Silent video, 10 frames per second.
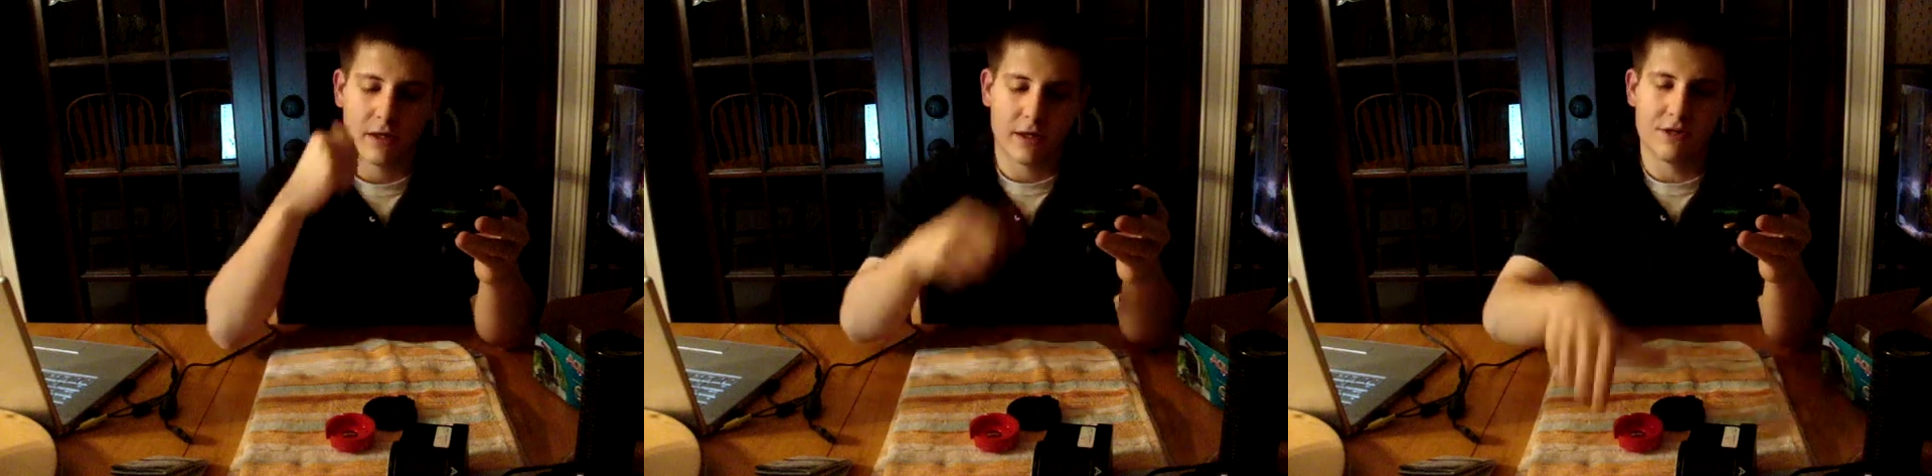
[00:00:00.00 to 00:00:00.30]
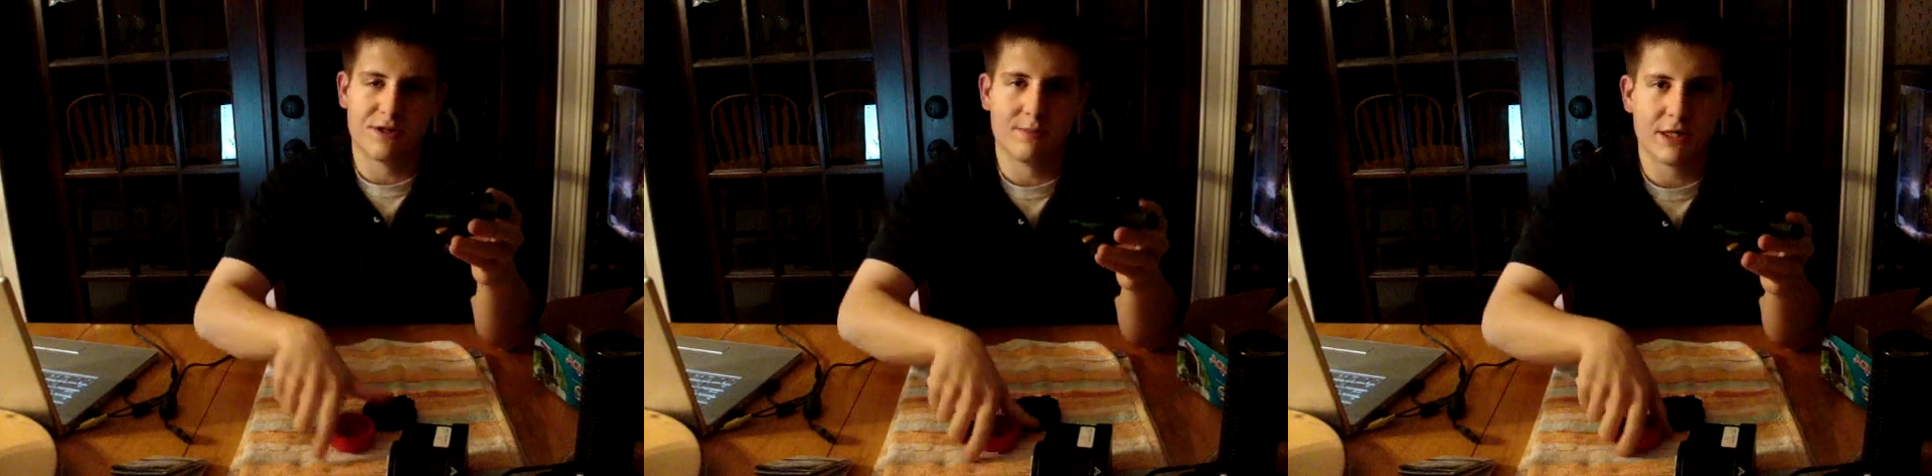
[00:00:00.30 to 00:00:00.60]

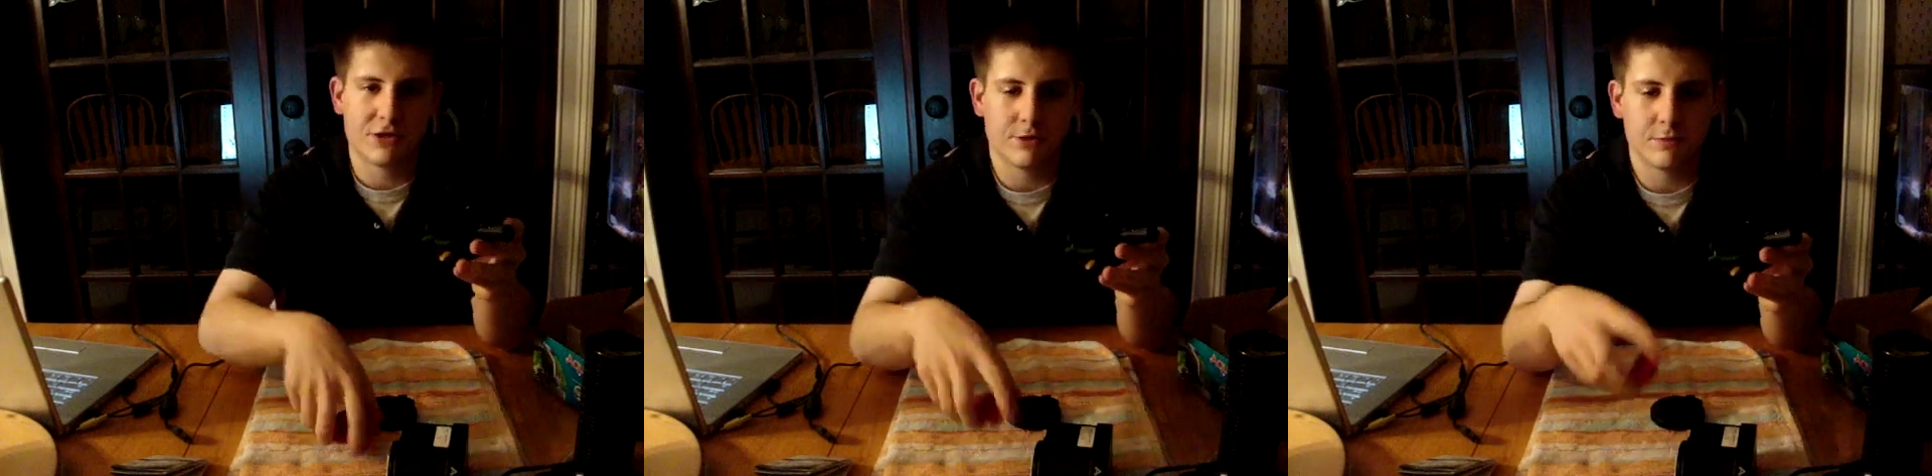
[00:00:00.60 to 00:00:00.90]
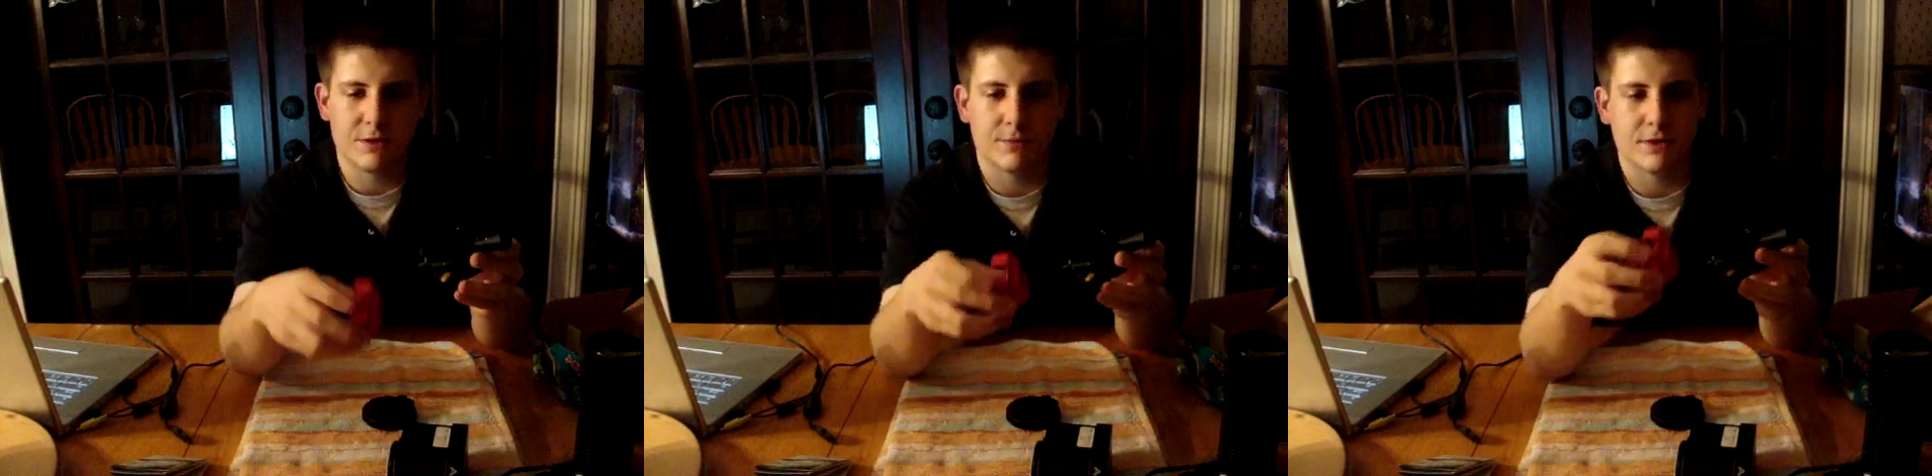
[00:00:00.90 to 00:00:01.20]
And just make sure
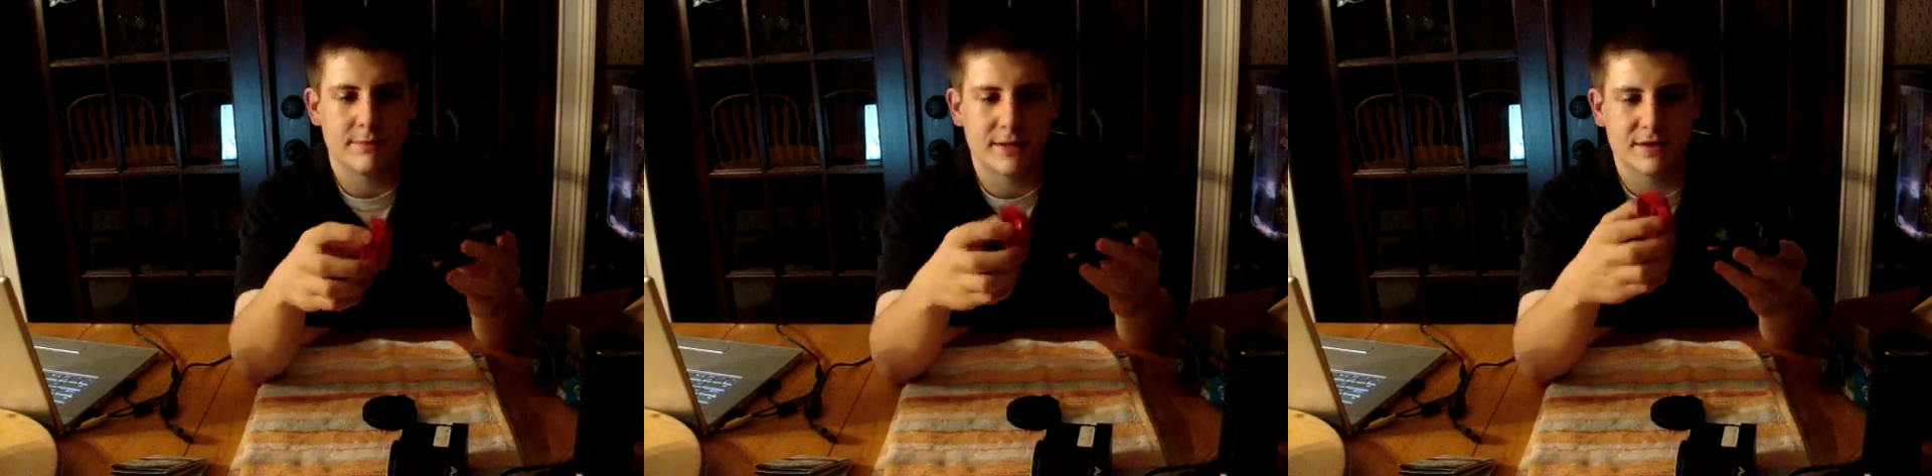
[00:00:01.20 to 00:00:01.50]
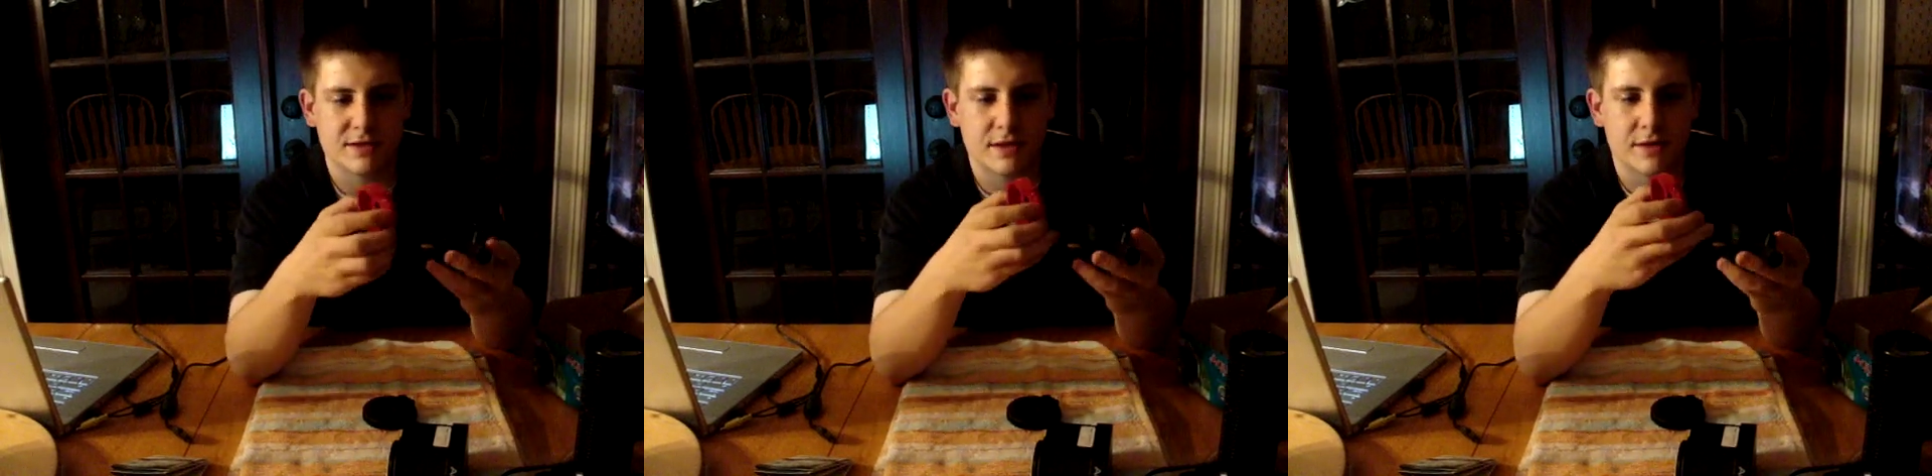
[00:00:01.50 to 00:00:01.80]
when you put it
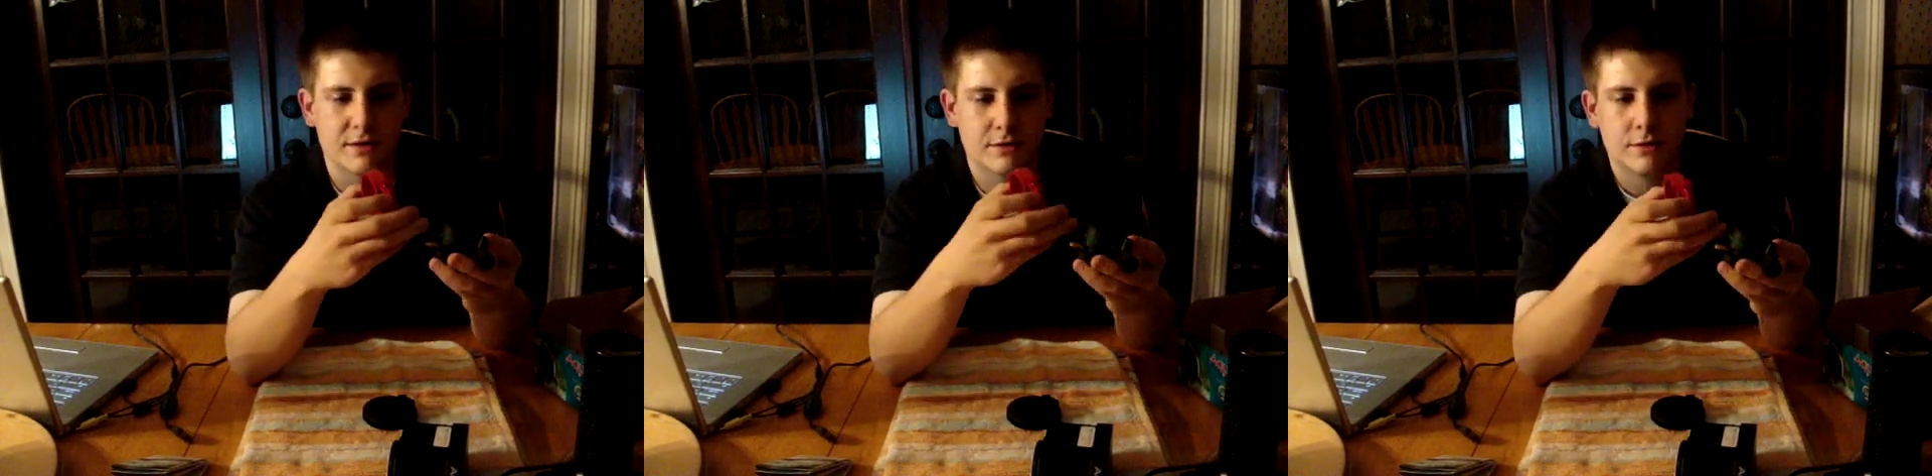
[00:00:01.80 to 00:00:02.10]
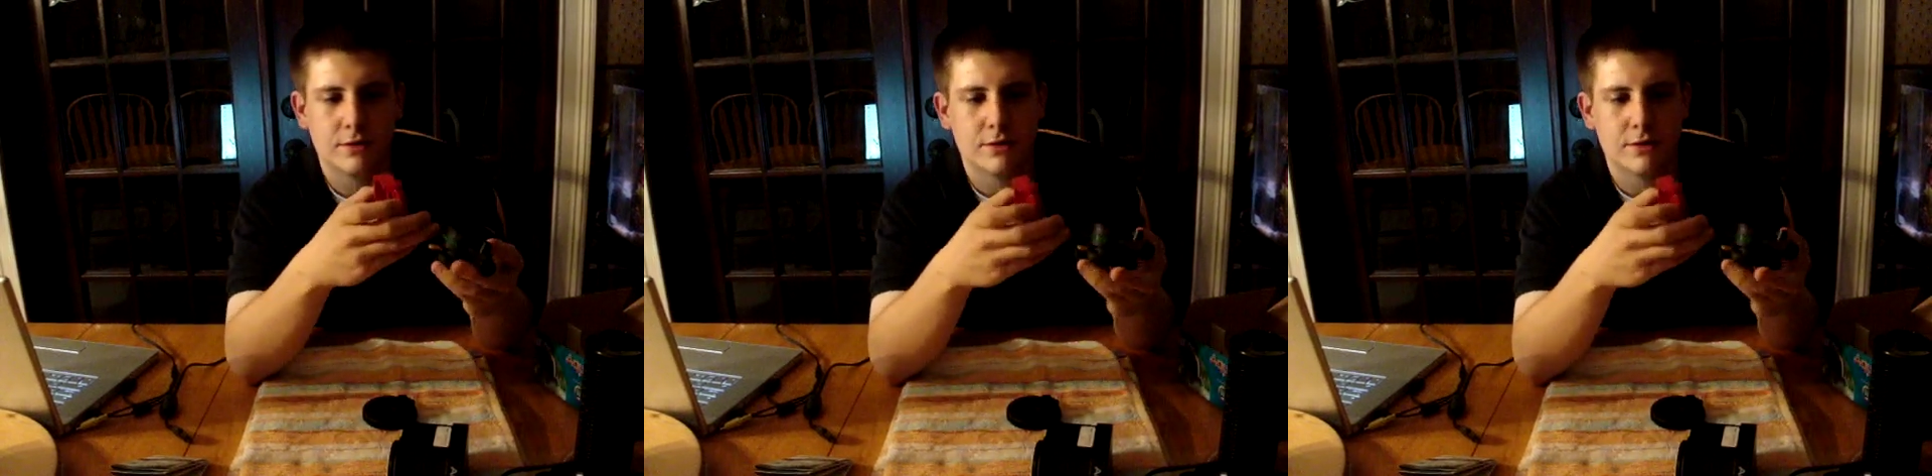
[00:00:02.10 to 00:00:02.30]
back together,